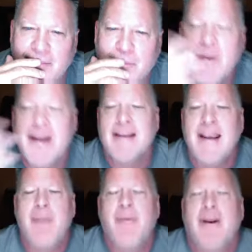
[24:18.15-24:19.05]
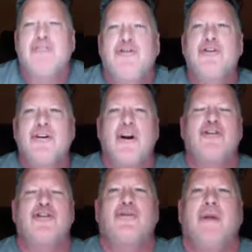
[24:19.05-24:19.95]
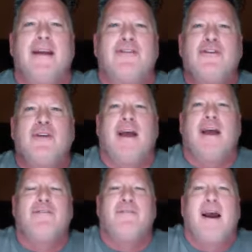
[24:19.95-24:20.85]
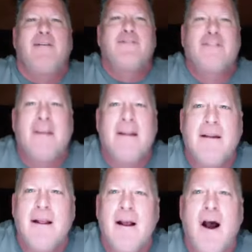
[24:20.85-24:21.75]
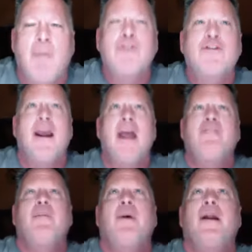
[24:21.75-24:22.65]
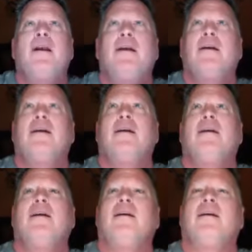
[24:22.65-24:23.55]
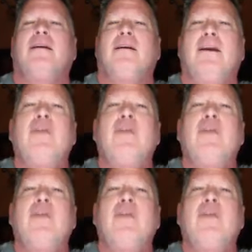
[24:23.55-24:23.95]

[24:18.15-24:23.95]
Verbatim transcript: But we got to capitalize using our strengths. You, I've, I've seen almost everybody in